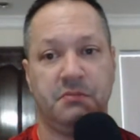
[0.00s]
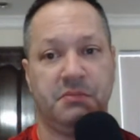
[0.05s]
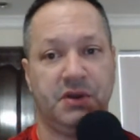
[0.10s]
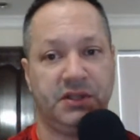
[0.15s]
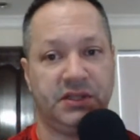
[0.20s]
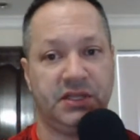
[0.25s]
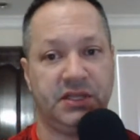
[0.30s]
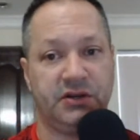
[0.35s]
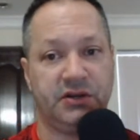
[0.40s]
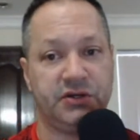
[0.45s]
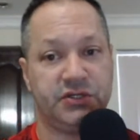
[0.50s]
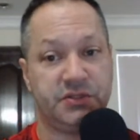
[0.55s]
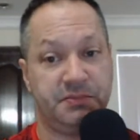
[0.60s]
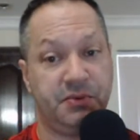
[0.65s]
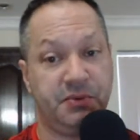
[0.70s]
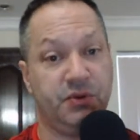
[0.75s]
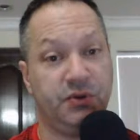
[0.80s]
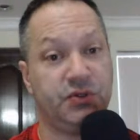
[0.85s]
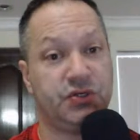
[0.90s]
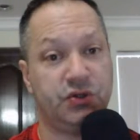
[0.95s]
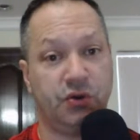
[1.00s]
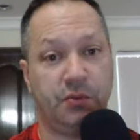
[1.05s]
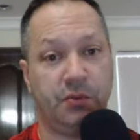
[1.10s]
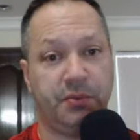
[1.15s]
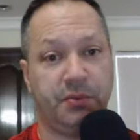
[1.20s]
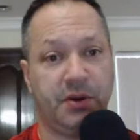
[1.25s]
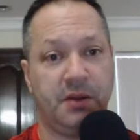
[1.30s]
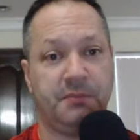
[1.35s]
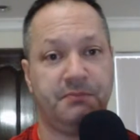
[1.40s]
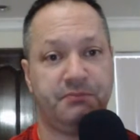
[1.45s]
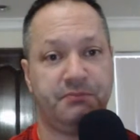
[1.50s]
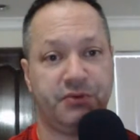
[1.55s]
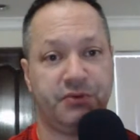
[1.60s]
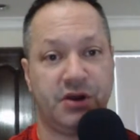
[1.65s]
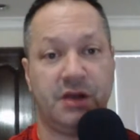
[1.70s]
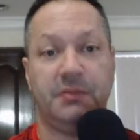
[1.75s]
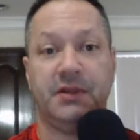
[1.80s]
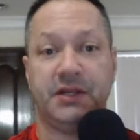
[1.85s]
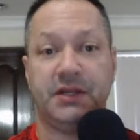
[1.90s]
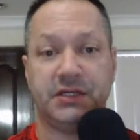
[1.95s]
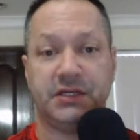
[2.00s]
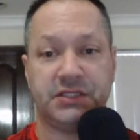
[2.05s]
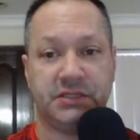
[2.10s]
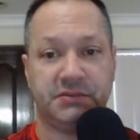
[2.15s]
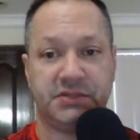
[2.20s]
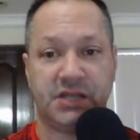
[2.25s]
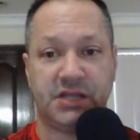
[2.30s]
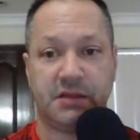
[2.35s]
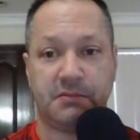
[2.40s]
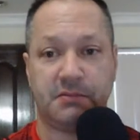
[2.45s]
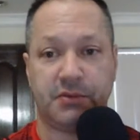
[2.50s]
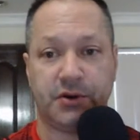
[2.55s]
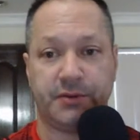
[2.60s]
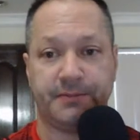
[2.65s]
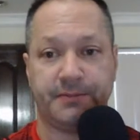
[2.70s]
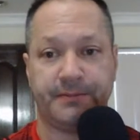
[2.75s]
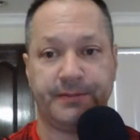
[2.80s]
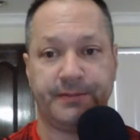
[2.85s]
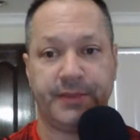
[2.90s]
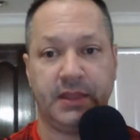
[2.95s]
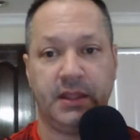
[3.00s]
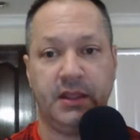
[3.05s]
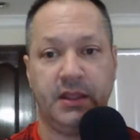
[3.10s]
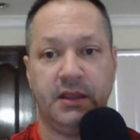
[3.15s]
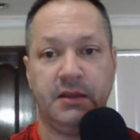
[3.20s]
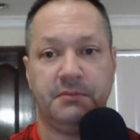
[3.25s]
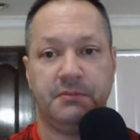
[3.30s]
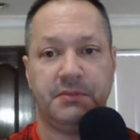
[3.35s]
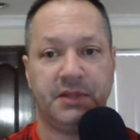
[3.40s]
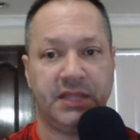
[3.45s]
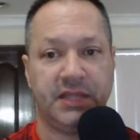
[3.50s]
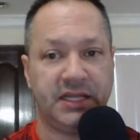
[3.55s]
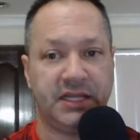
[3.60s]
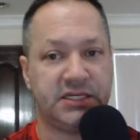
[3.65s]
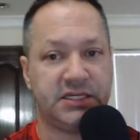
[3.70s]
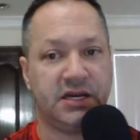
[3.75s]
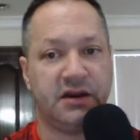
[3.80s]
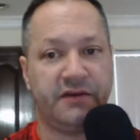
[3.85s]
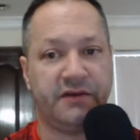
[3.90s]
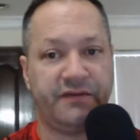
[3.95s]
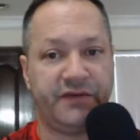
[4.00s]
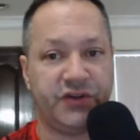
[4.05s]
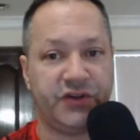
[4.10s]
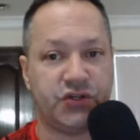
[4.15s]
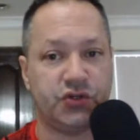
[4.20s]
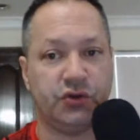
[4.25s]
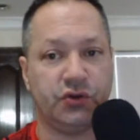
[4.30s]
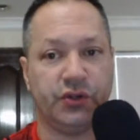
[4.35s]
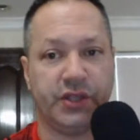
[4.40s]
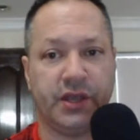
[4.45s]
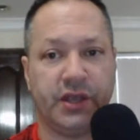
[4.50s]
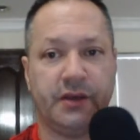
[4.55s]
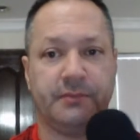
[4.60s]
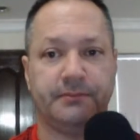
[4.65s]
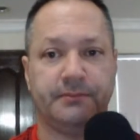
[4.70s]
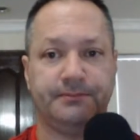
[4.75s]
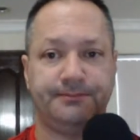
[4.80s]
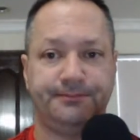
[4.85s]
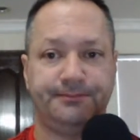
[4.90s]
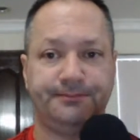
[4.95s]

But they're supposed to open up probably in September. But that's not official yet.